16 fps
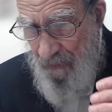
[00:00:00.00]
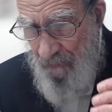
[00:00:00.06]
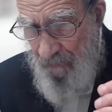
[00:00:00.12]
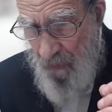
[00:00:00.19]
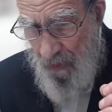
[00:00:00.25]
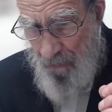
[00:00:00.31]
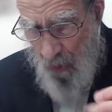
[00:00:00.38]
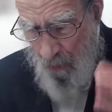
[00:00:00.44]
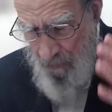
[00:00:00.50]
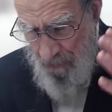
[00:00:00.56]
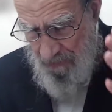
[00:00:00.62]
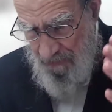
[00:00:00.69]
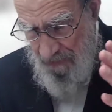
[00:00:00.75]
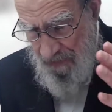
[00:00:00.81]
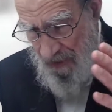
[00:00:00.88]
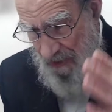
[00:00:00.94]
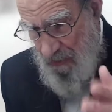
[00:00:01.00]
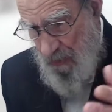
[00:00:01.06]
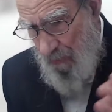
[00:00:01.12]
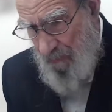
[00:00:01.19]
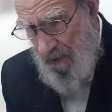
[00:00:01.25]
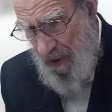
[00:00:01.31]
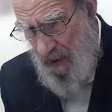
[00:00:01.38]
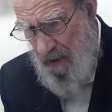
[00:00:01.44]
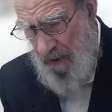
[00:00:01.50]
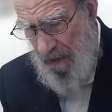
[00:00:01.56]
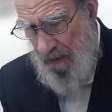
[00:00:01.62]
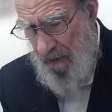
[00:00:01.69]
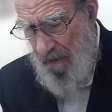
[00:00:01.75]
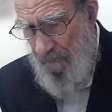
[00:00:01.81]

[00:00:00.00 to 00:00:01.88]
for a moment. He has no beginning.